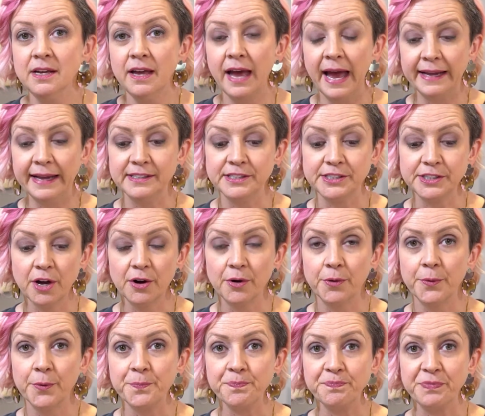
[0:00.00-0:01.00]
And
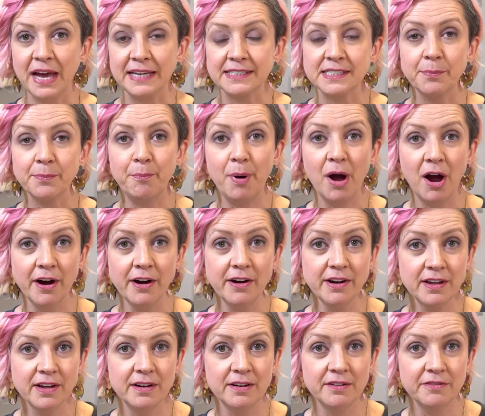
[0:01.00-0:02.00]
so that's a part
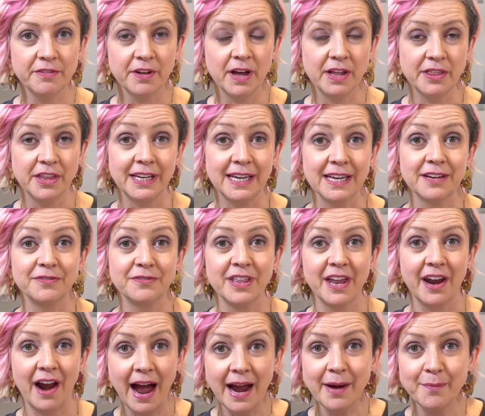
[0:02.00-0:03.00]
of the gift
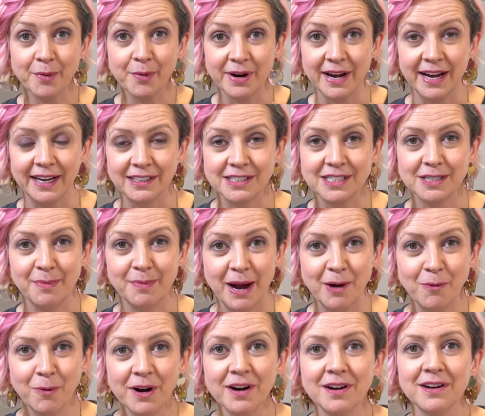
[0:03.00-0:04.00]
that I bring to my
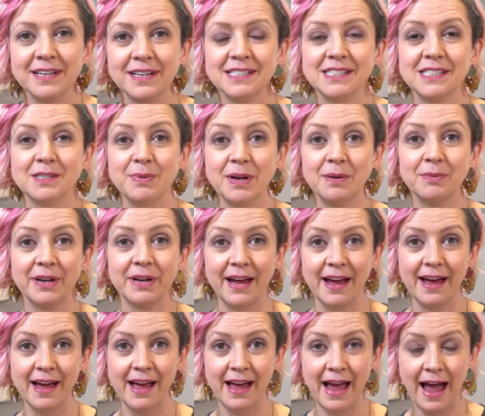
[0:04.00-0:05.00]
work, is to be able
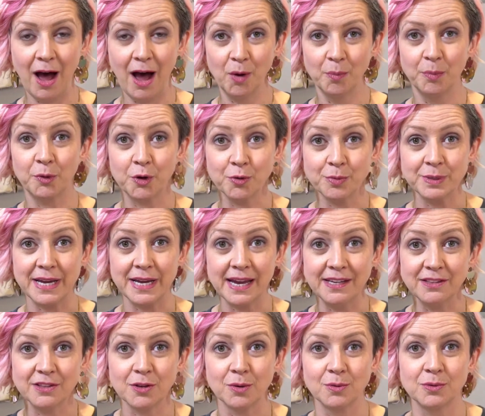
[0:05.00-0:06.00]
to help
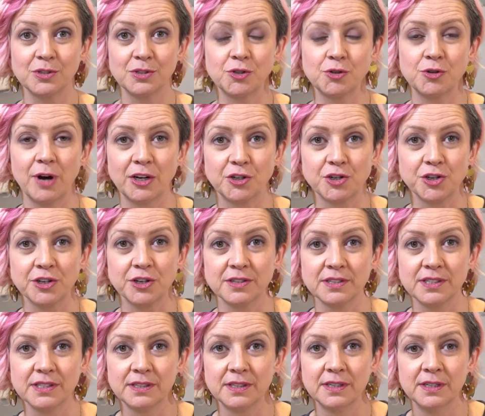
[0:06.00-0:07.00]
create those
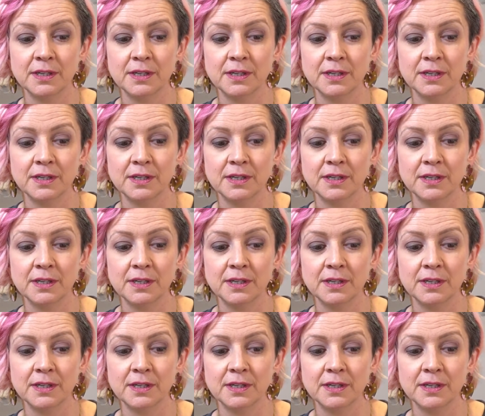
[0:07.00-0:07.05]
structures.